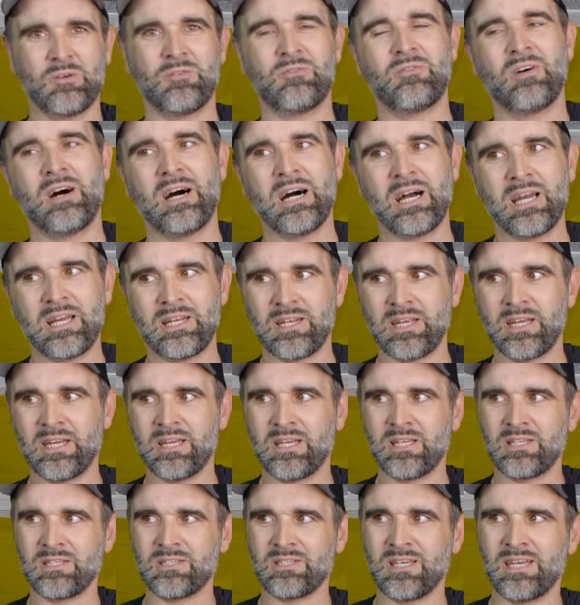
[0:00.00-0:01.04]
you'll find
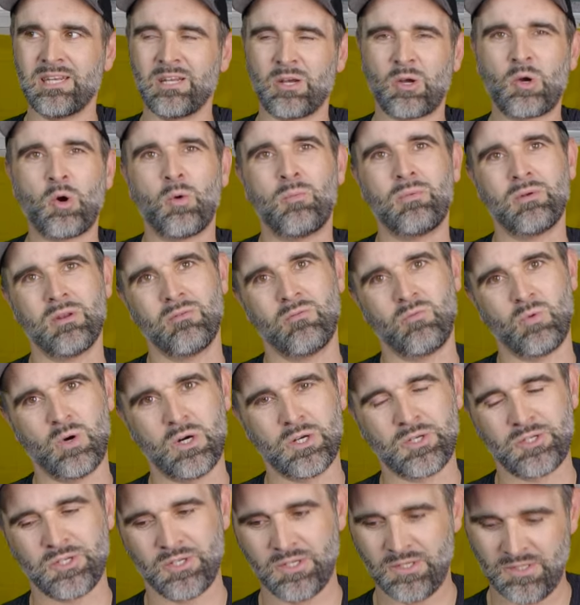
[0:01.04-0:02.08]
is in a couple of
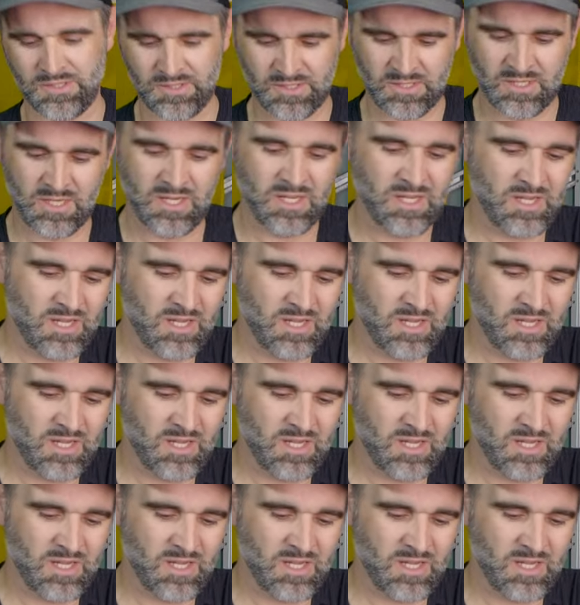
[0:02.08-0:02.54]
washes,